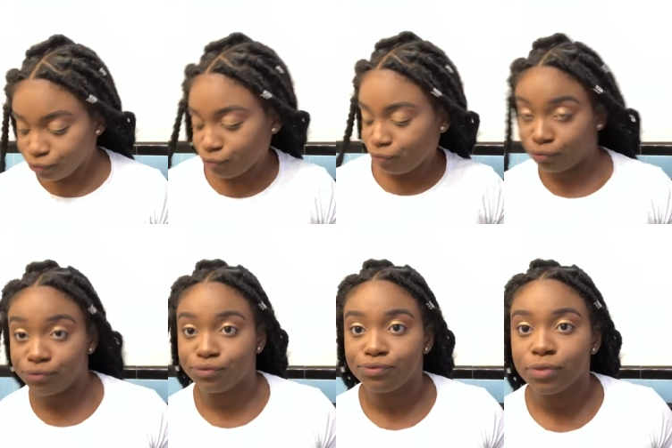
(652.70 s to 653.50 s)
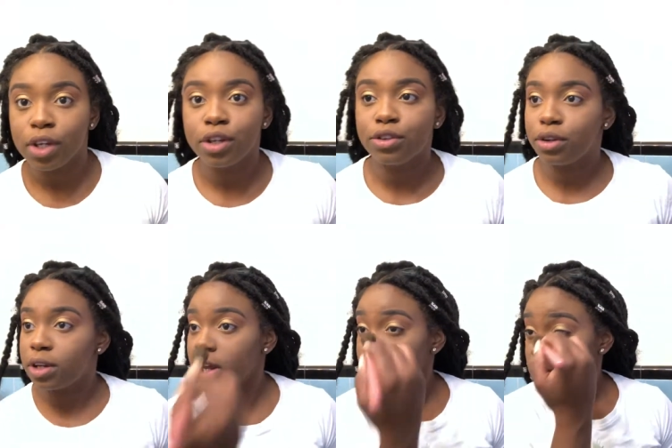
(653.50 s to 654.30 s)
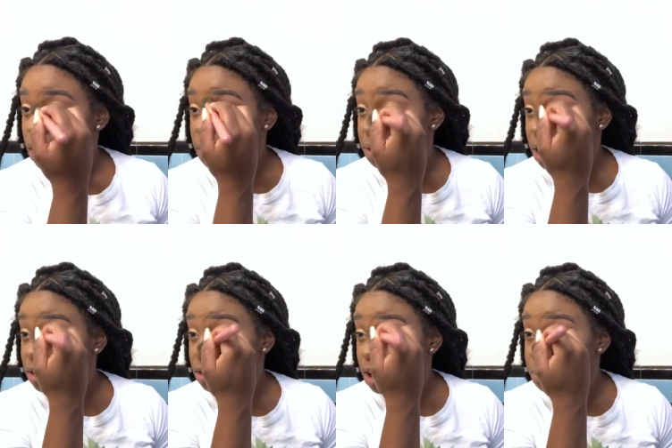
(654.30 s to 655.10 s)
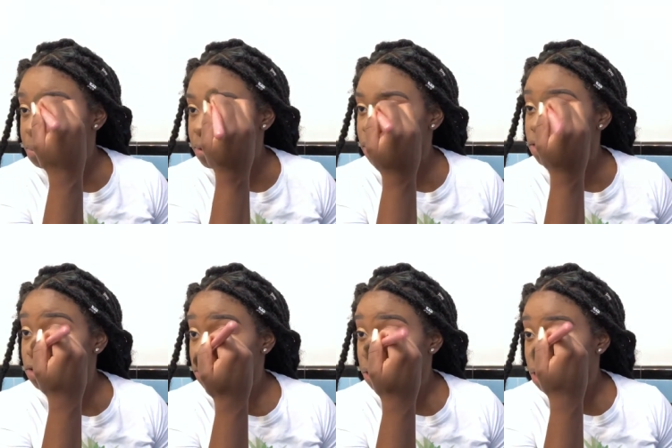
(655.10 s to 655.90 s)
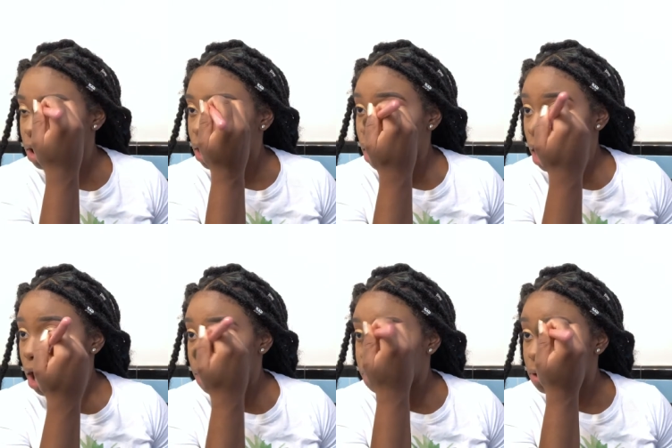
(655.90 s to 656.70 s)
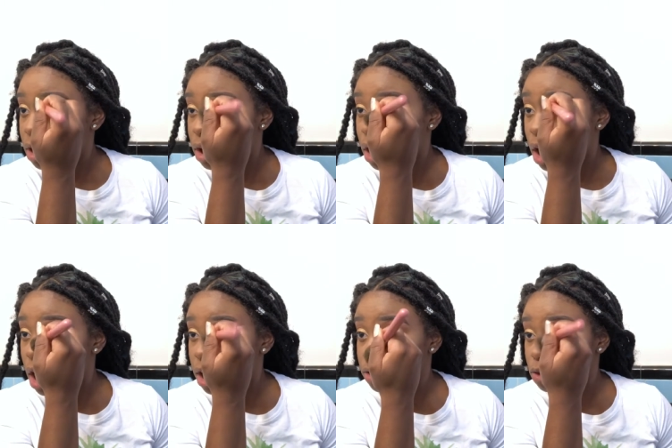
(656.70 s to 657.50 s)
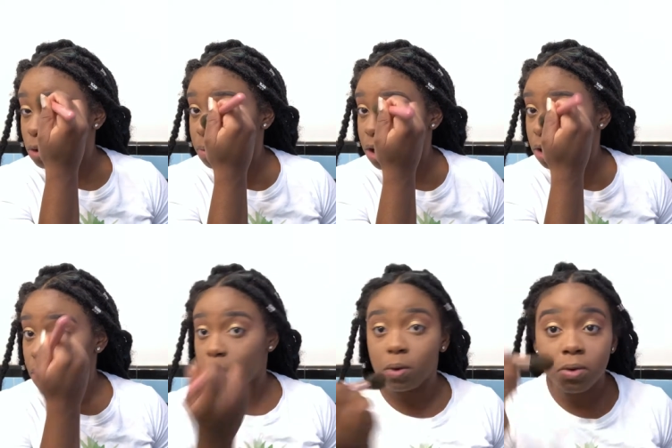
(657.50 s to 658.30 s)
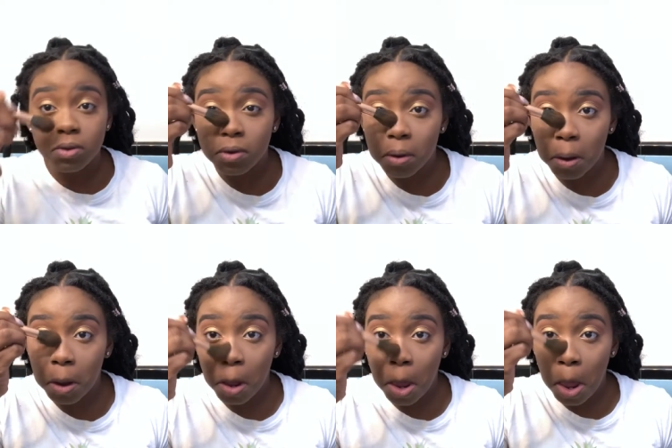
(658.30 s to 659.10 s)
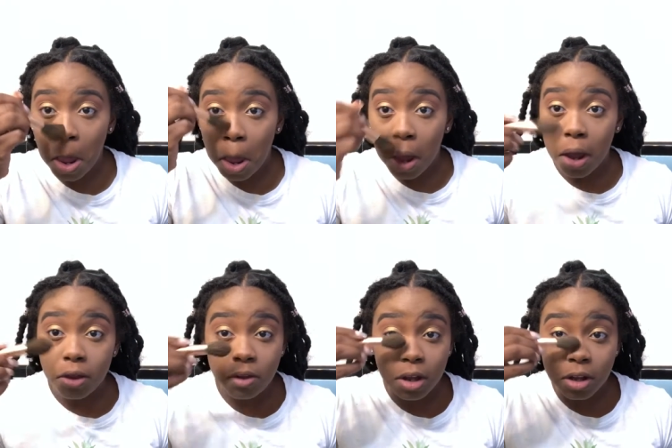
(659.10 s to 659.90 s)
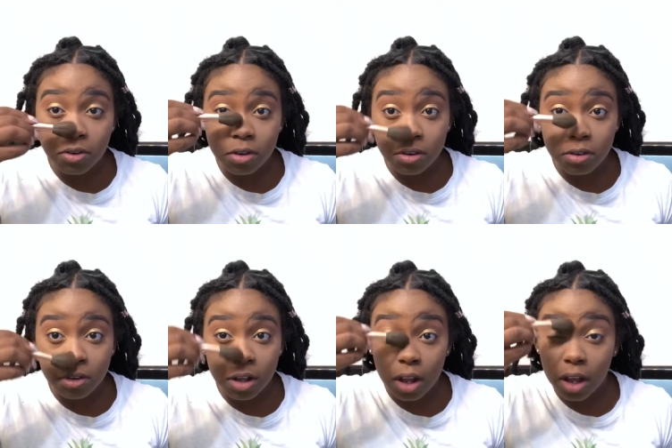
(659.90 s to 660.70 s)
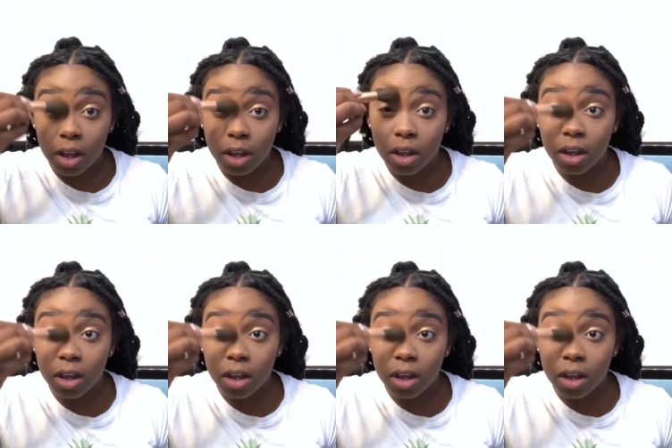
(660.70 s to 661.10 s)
and me. So next, with that same brush, I will contour my nose. And you can legit see like